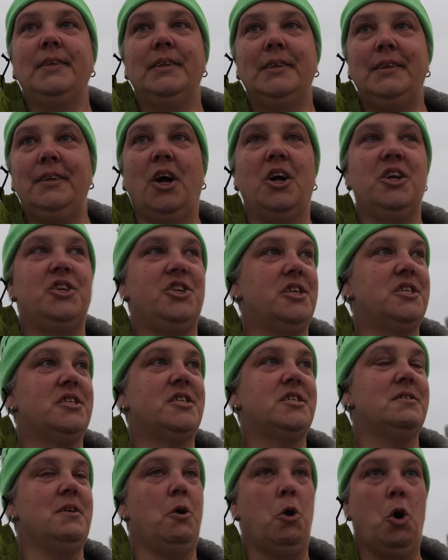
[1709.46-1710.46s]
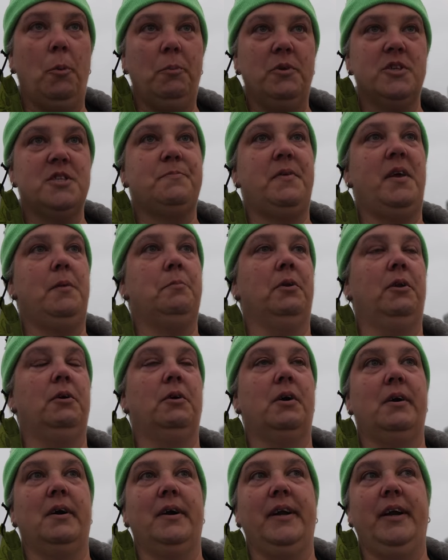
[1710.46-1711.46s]
Not just homeless people
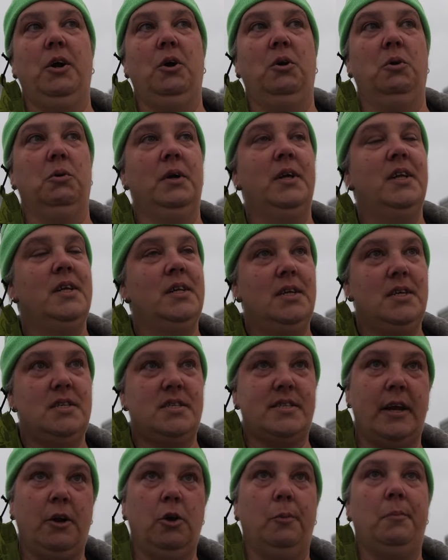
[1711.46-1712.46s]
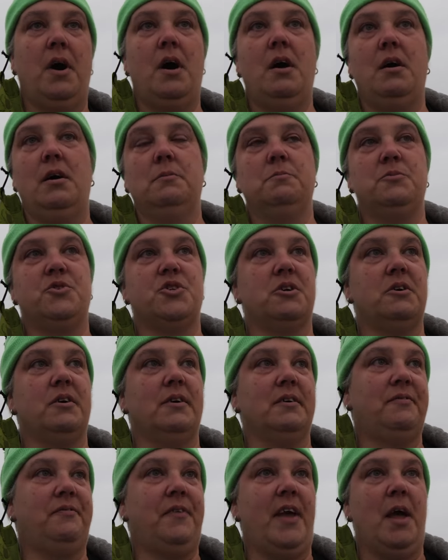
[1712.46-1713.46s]
or, you know, single moms
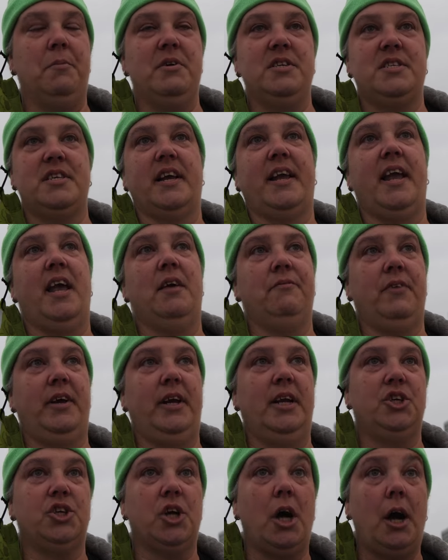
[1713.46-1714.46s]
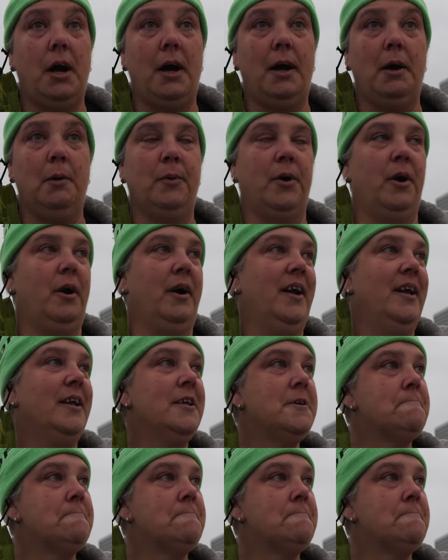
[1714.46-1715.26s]
or families that can't find a job, or